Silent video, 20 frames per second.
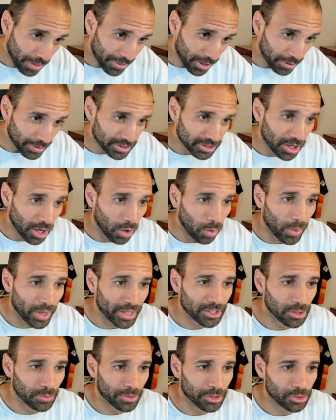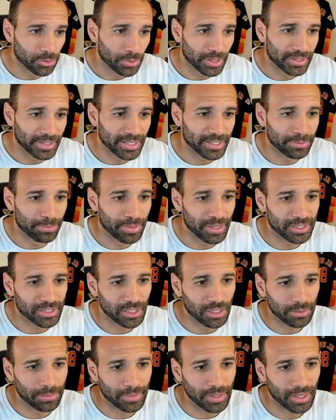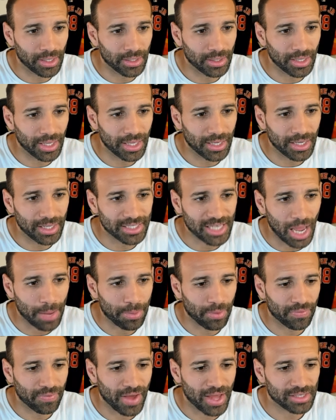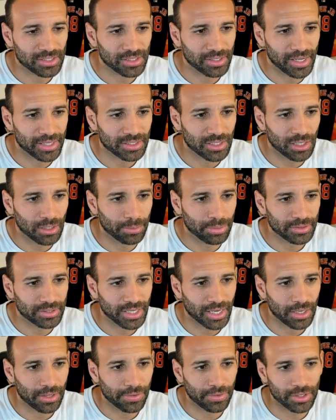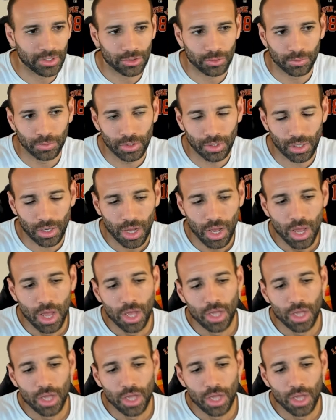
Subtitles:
There is no way to retreat this bishop in any type of fashion that's going to protect this rook.